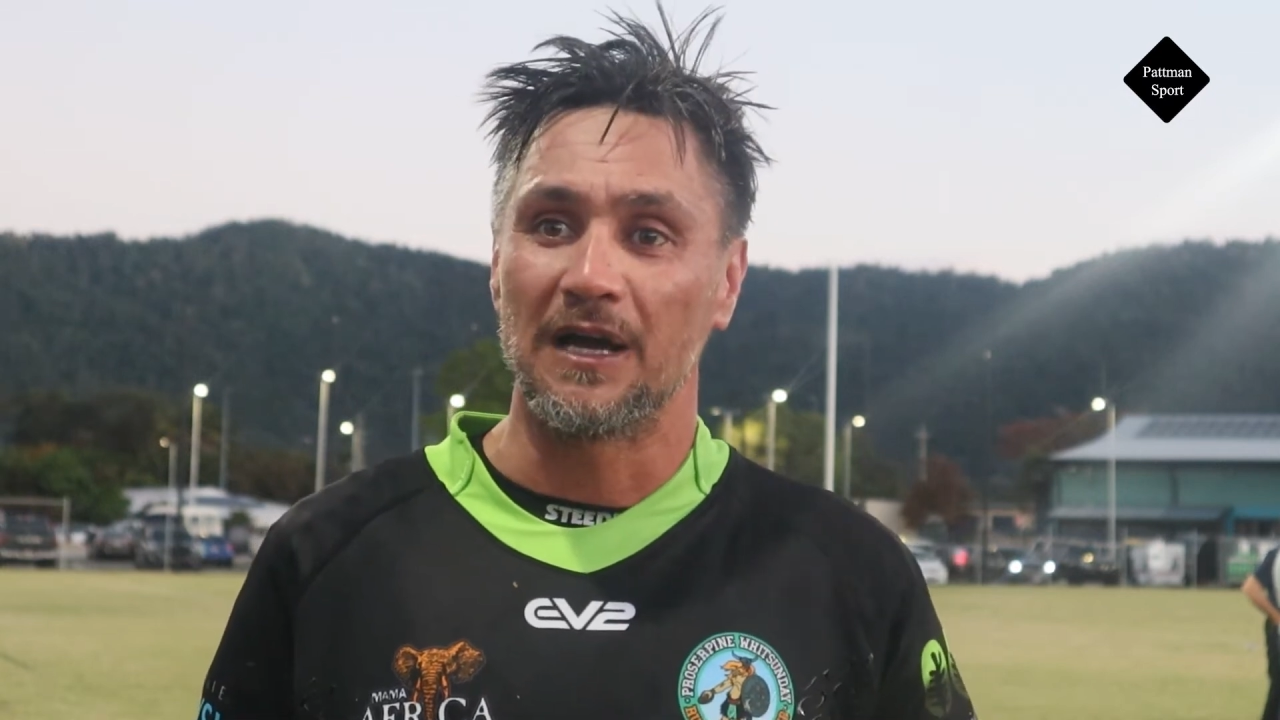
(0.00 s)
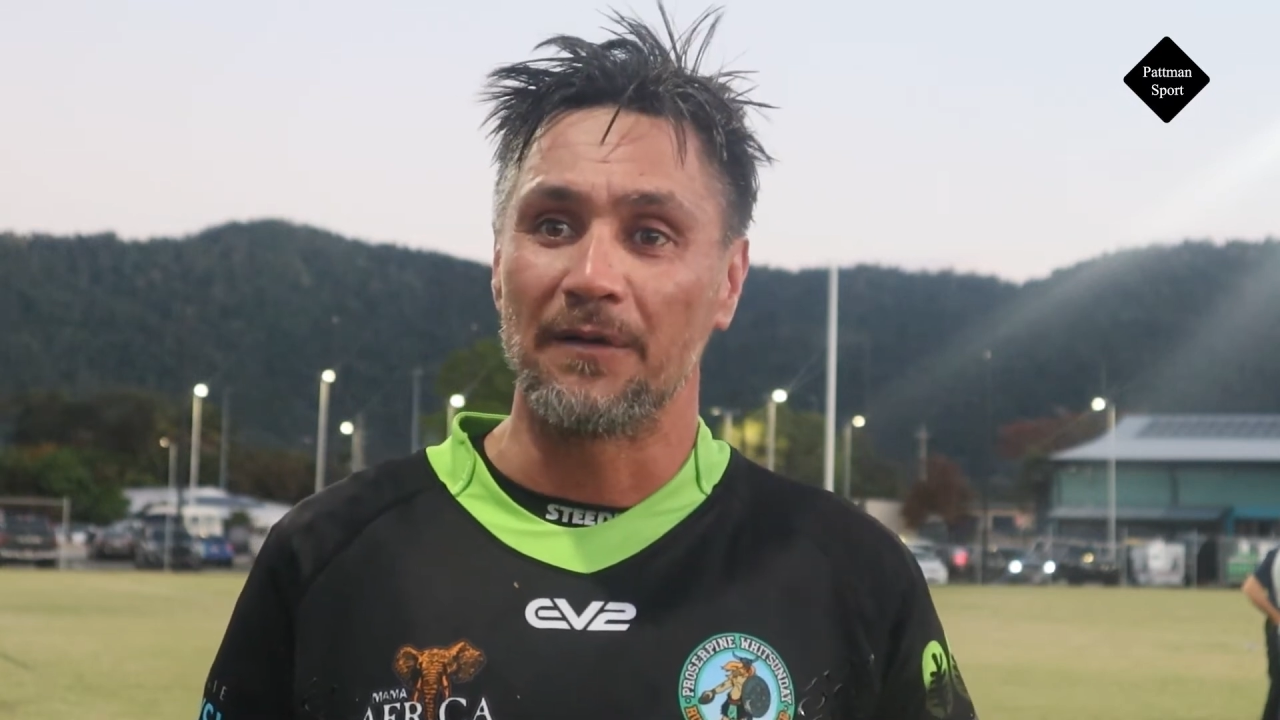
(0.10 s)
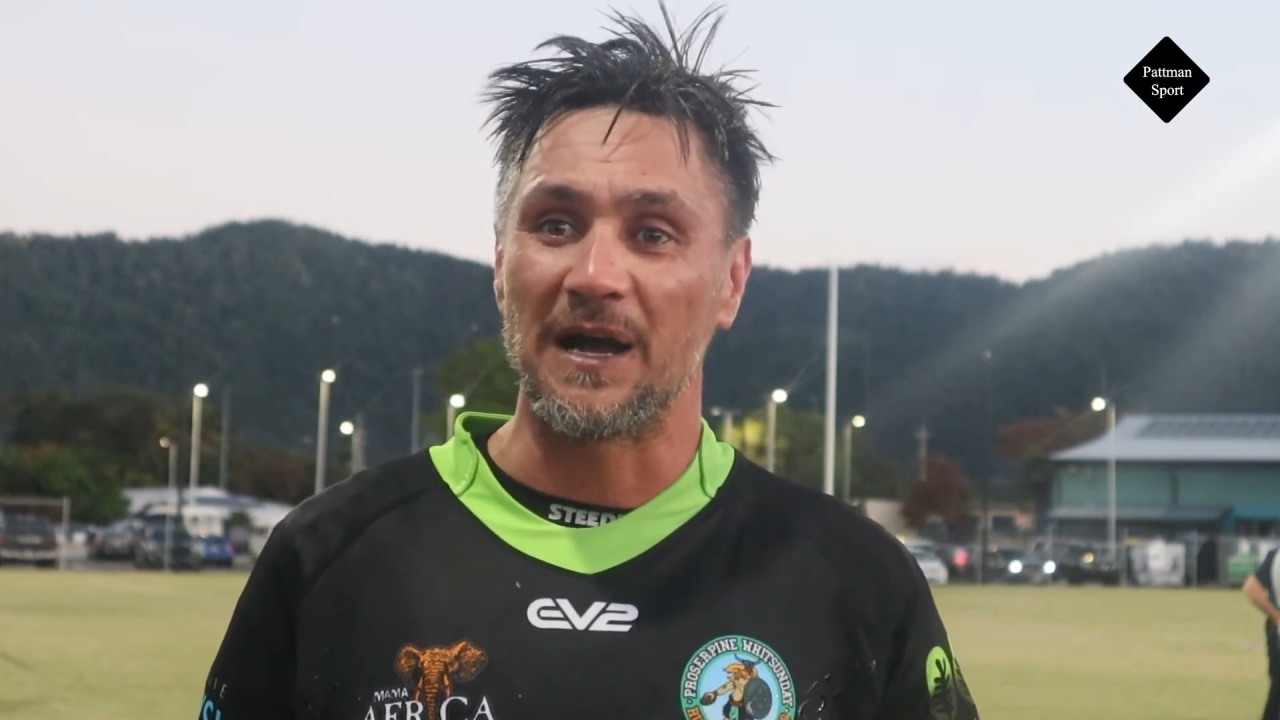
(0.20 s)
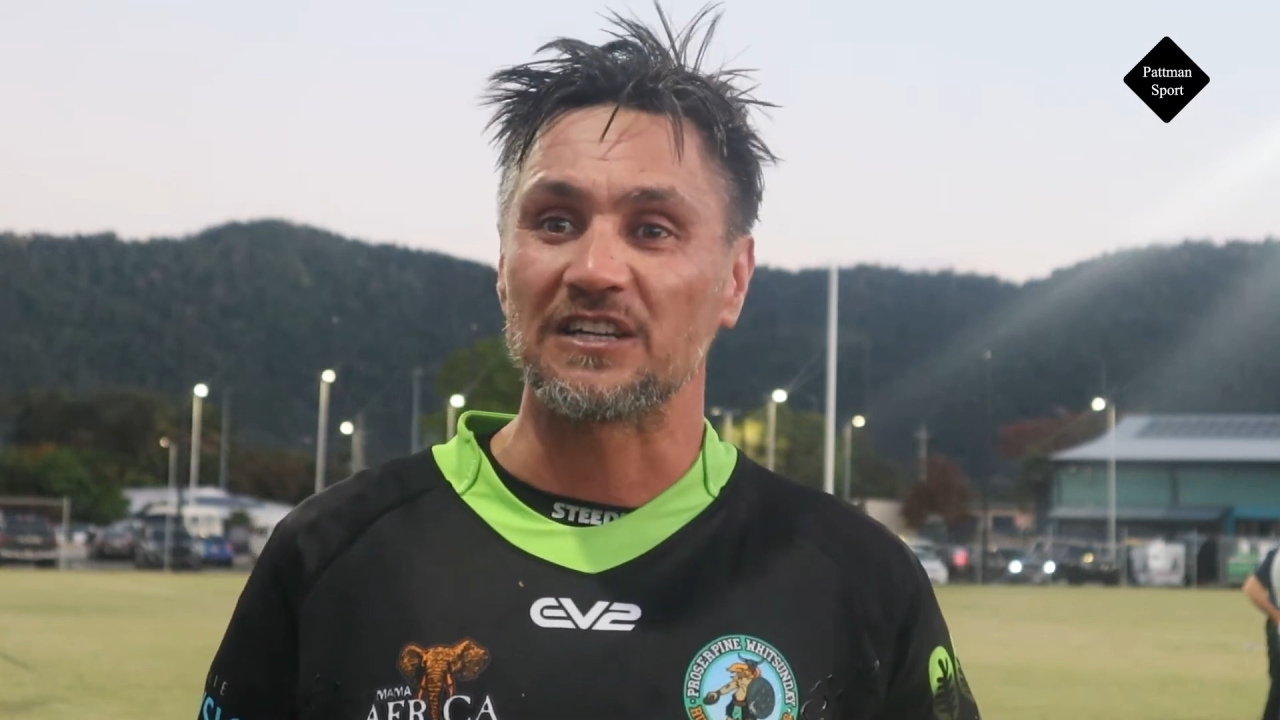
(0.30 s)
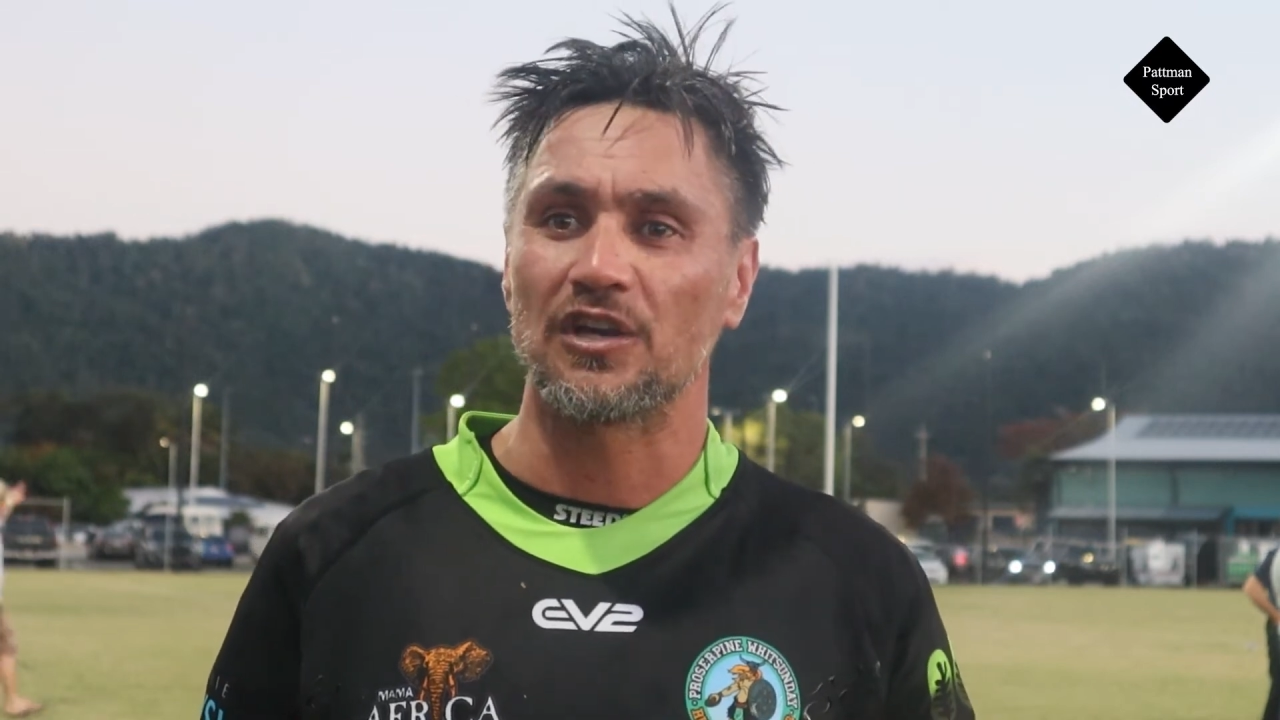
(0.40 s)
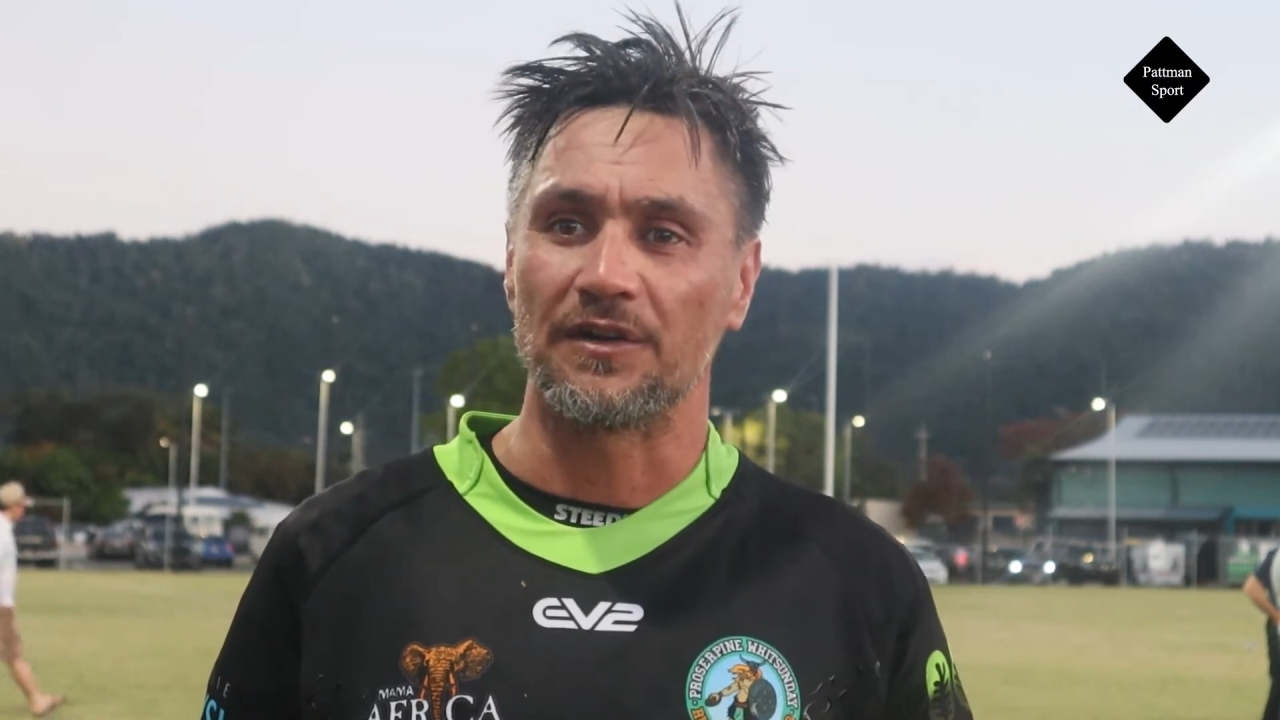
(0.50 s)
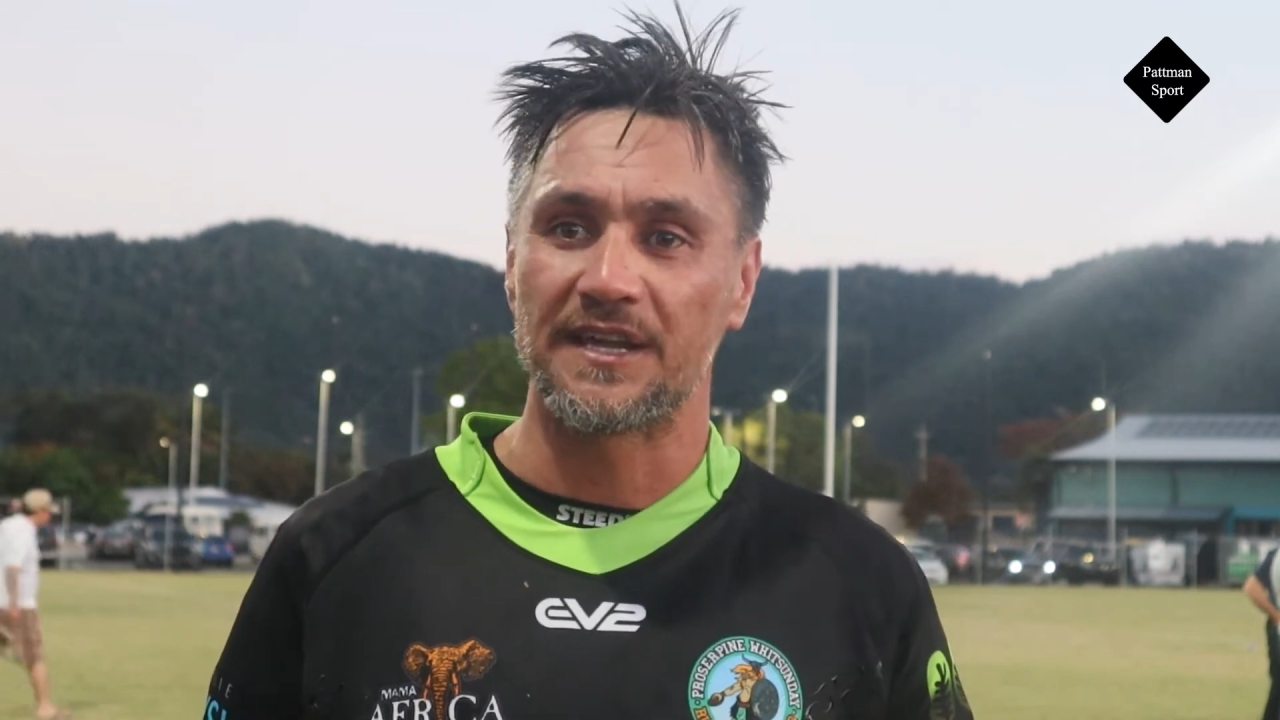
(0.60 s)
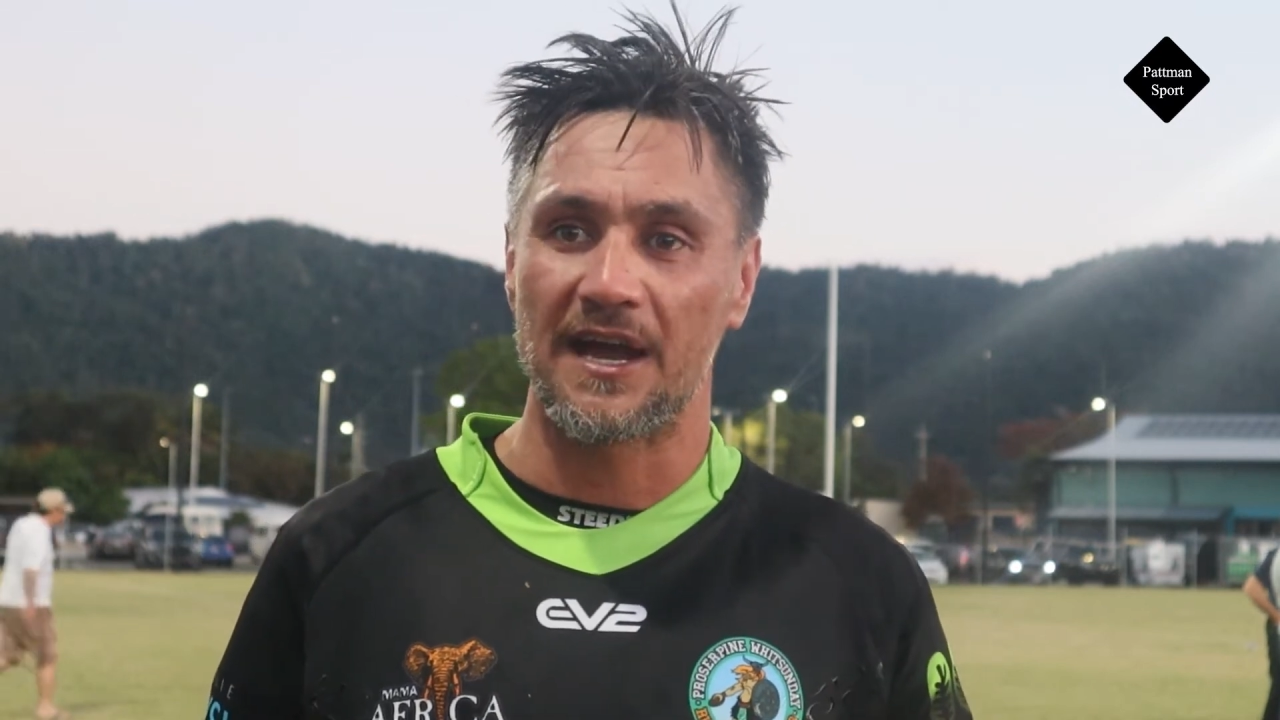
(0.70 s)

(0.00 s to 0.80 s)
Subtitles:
about showing